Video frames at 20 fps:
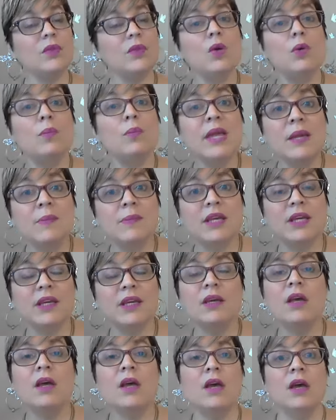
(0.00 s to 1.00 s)
Or
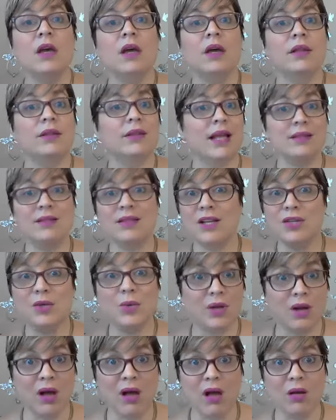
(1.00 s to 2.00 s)
maybe that's not
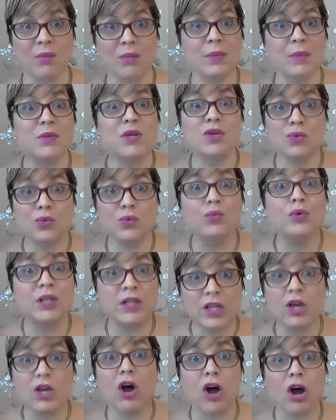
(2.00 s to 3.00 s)
you at all. Maybe you
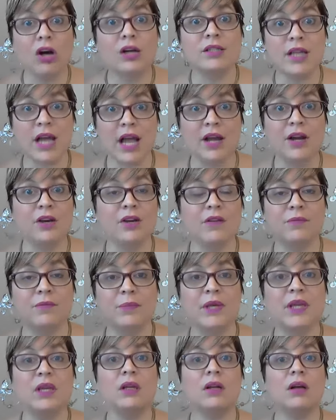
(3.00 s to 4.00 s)
really are tired of
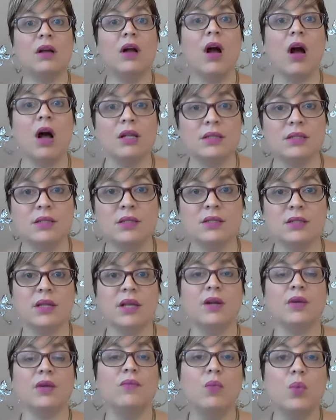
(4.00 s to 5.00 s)
being in a constant
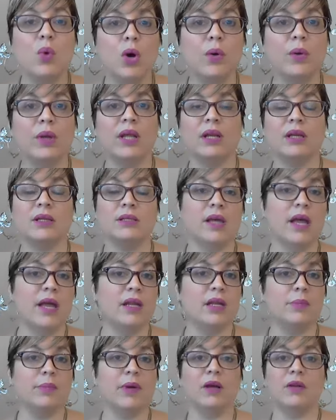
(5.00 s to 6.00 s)
state of worry and
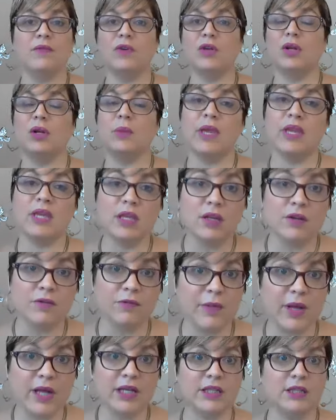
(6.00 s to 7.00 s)
anxiety about if you're going to make
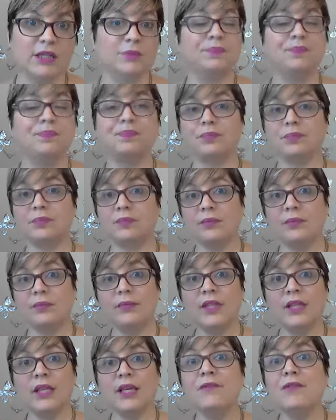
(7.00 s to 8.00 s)
enough money,
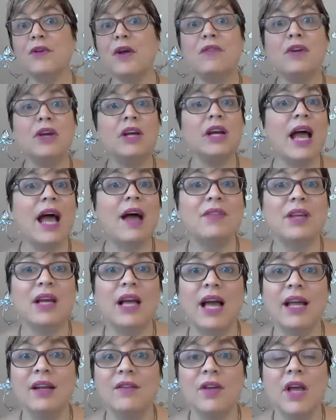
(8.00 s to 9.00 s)
if you're ever going to have the
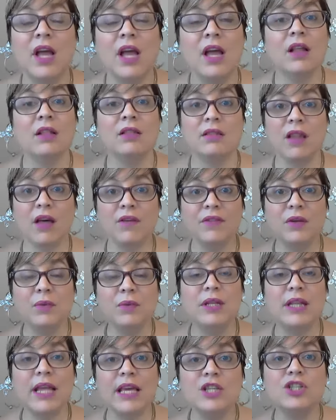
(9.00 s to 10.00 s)
kind of loving
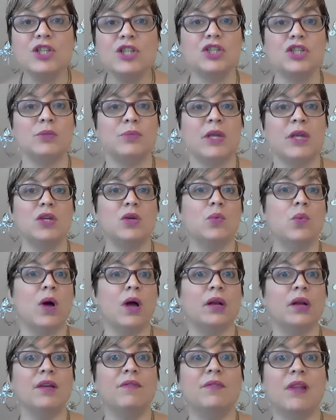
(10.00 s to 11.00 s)
relationship that you
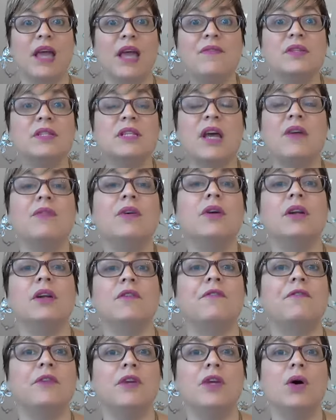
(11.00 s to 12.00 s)
want, if life is ever going
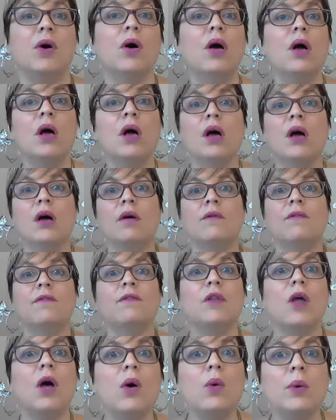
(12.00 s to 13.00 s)
to feel
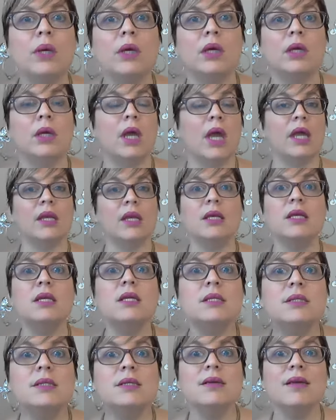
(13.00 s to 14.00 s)
flowy and
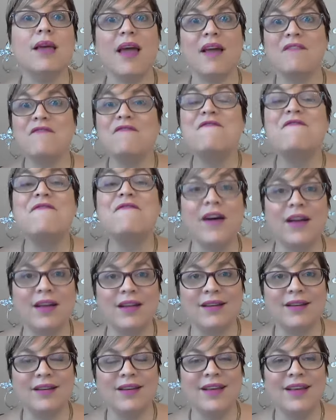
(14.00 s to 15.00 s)
easy and
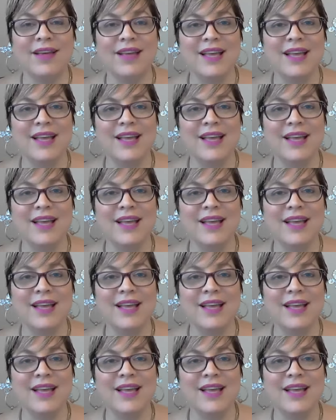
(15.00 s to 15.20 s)
fun.